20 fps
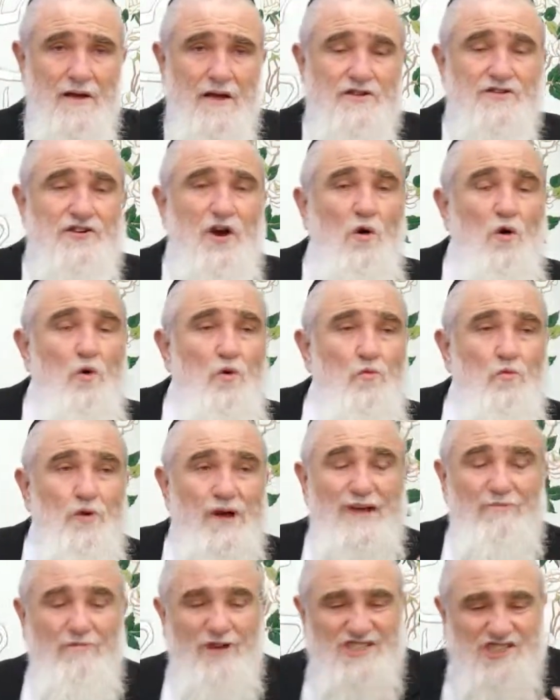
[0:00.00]
So when
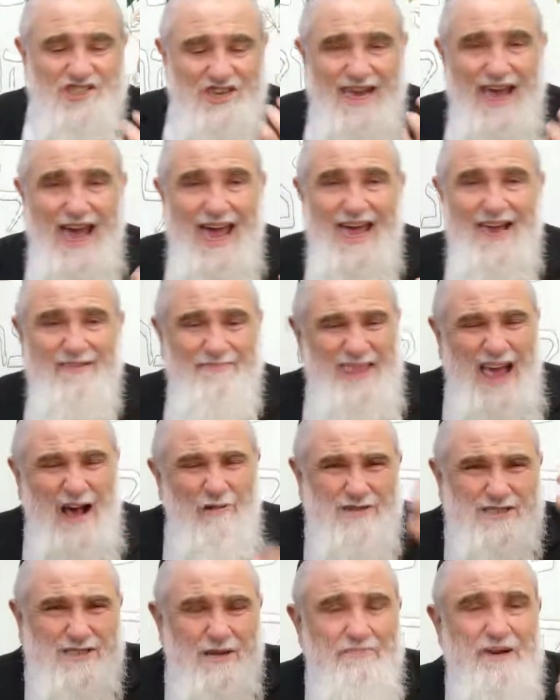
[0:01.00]
we when she ate, that
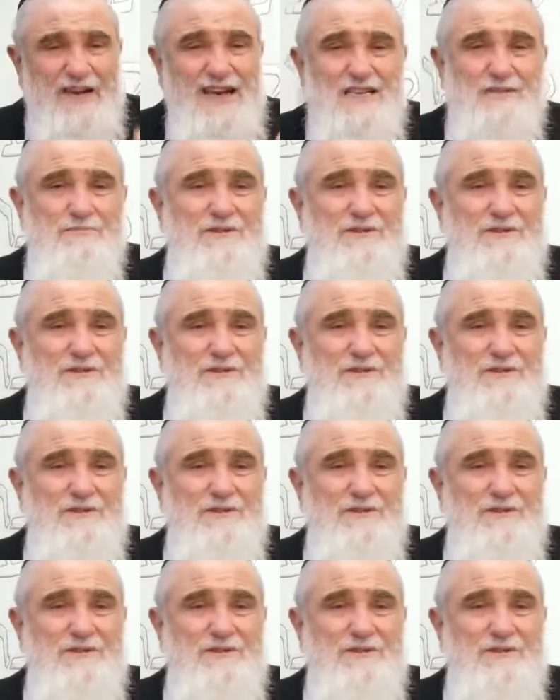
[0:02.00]
was the biggest